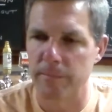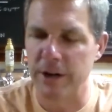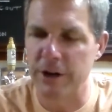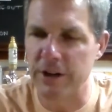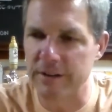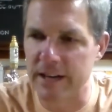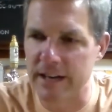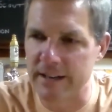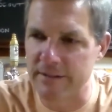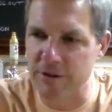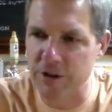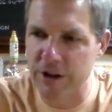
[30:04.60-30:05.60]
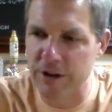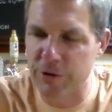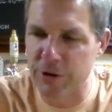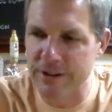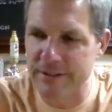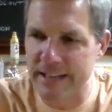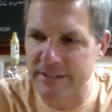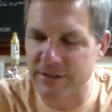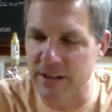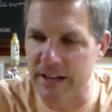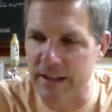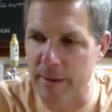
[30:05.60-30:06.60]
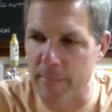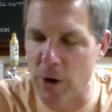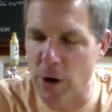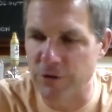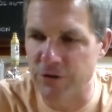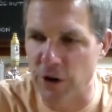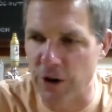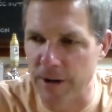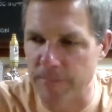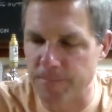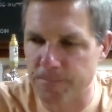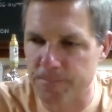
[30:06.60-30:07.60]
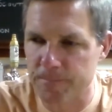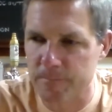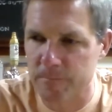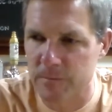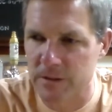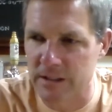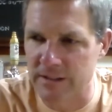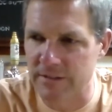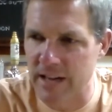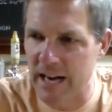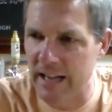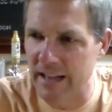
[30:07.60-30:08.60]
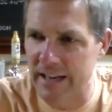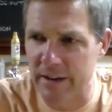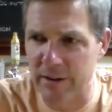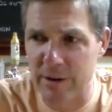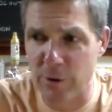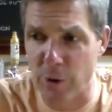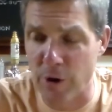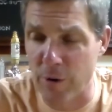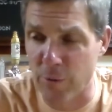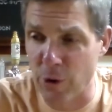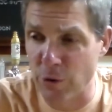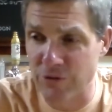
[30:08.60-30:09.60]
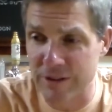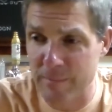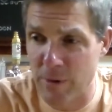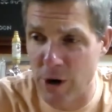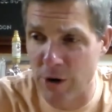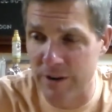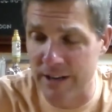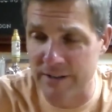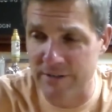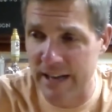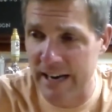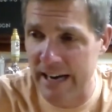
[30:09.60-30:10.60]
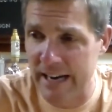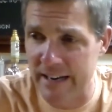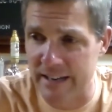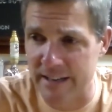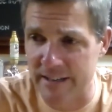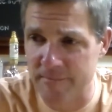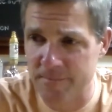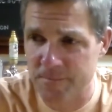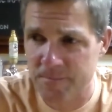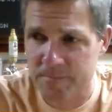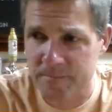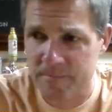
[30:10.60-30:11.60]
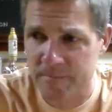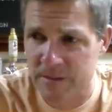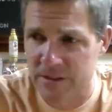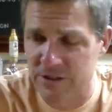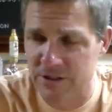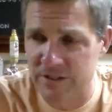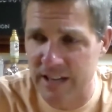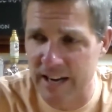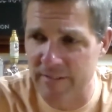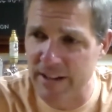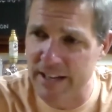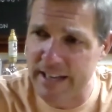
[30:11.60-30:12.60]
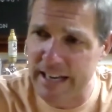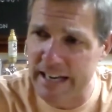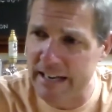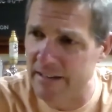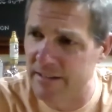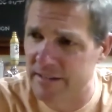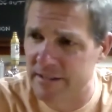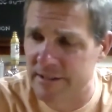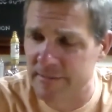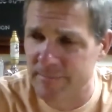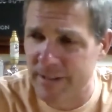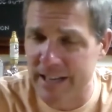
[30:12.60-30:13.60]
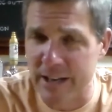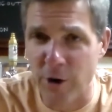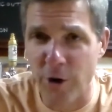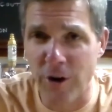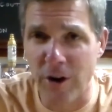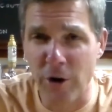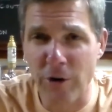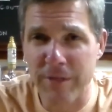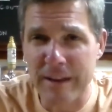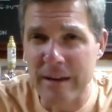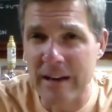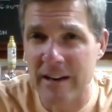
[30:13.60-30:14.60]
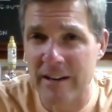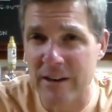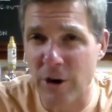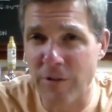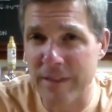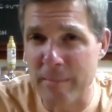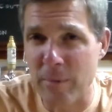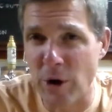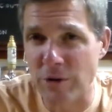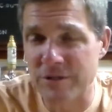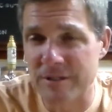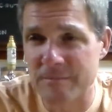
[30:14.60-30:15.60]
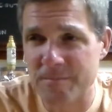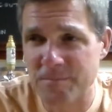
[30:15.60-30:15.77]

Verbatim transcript: but you can really taste the malts on it. It's not like a little roasty malt. It's a just kind of like an earthy malt.